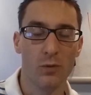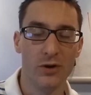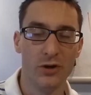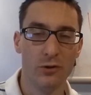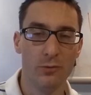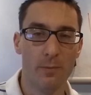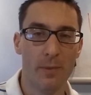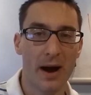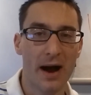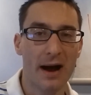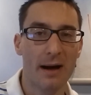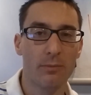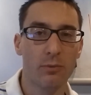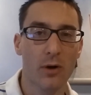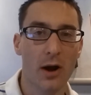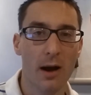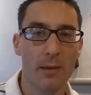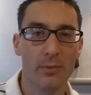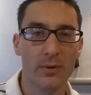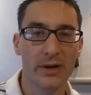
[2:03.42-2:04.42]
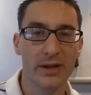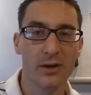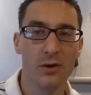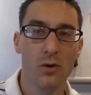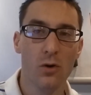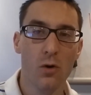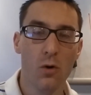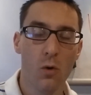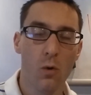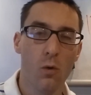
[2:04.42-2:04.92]
when you buy a
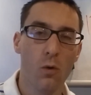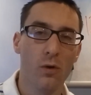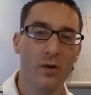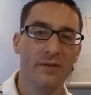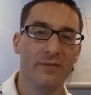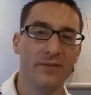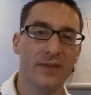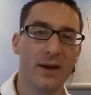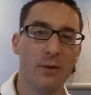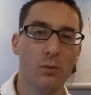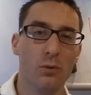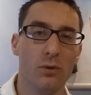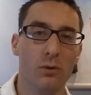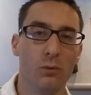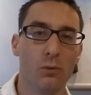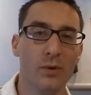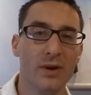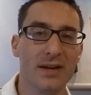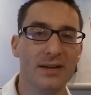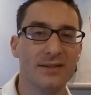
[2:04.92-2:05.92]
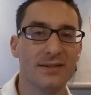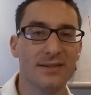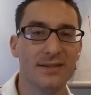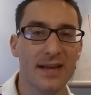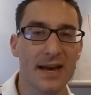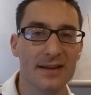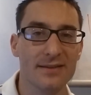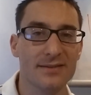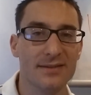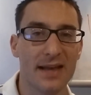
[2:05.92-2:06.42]
property, or if they will
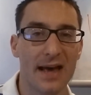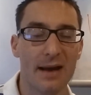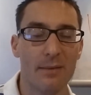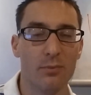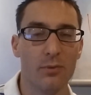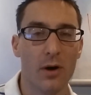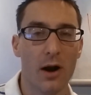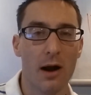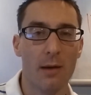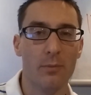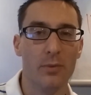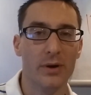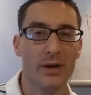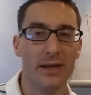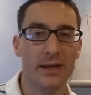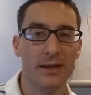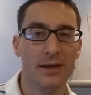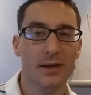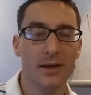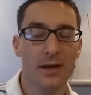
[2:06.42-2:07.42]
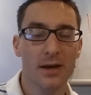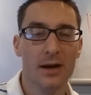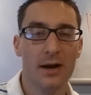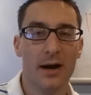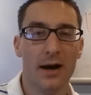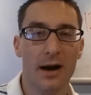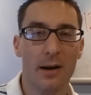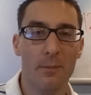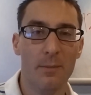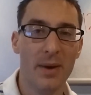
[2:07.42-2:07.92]
reassess that property
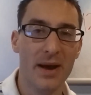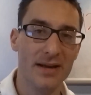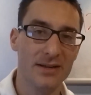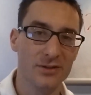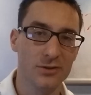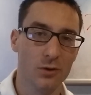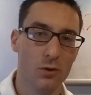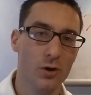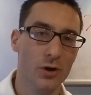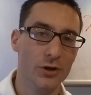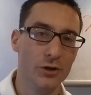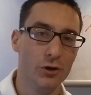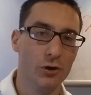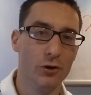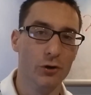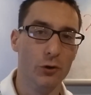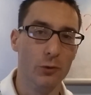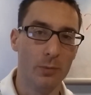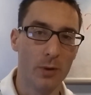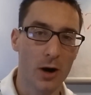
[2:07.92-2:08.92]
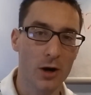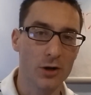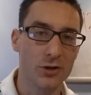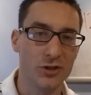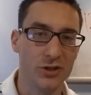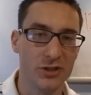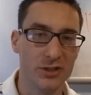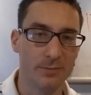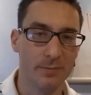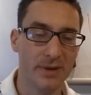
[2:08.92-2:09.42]
based on your new
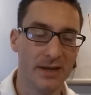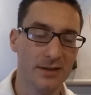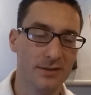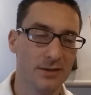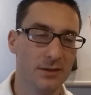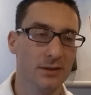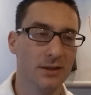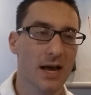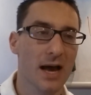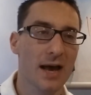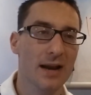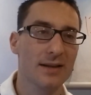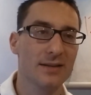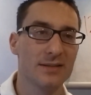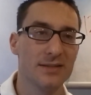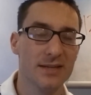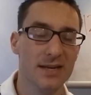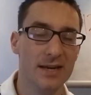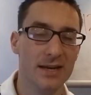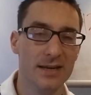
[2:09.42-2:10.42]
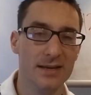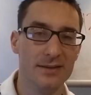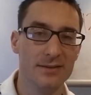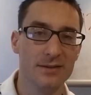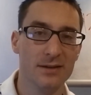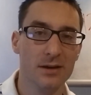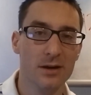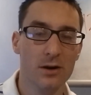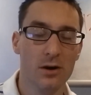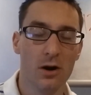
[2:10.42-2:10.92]
purchase. Because a lot of
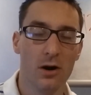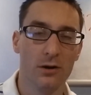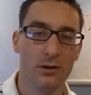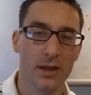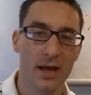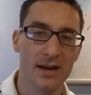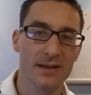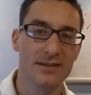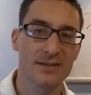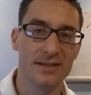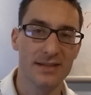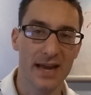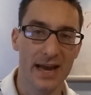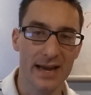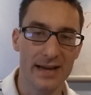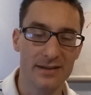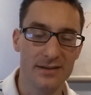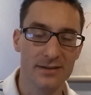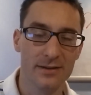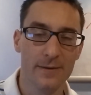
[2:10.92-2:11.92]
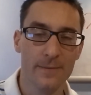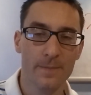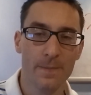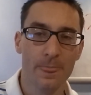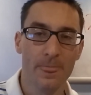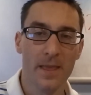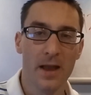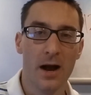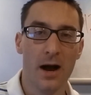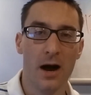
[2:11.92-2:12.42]
cities or a lot of states
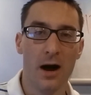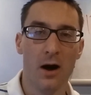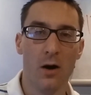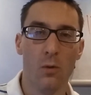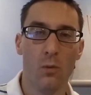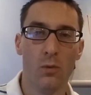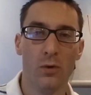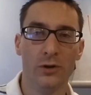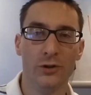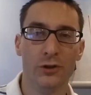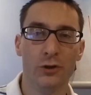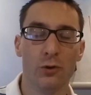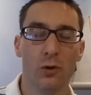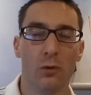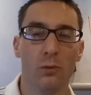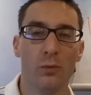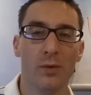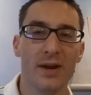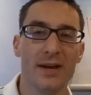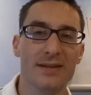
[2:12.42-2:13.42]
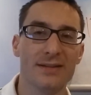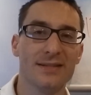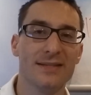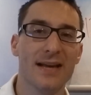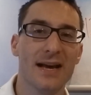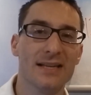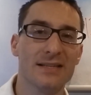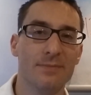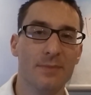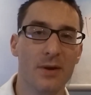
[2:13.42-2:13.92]
will do a
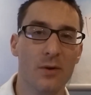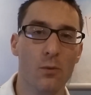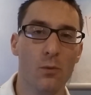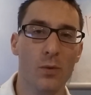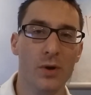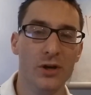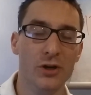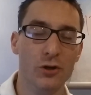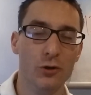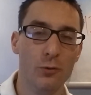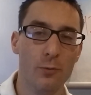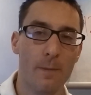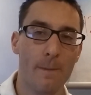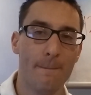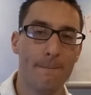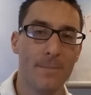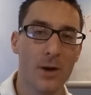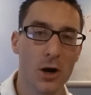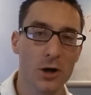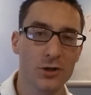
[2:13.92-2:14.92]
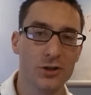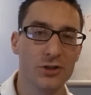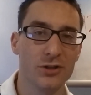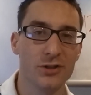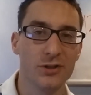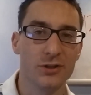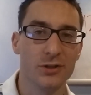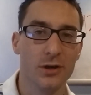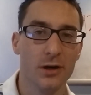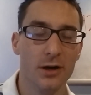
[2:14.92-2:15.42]
reassessment when you
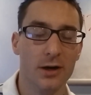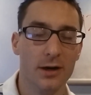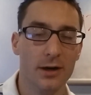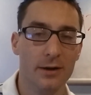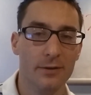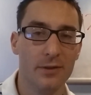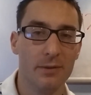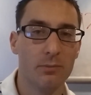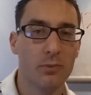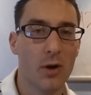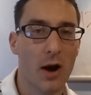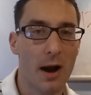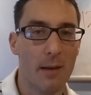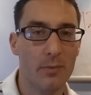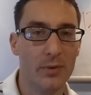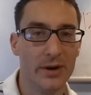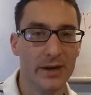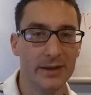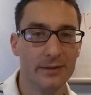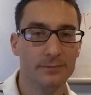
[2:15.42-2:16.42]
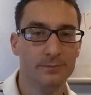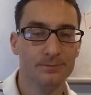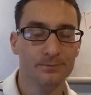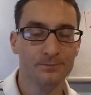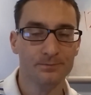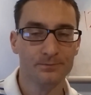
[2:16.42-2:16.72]
purchase the property.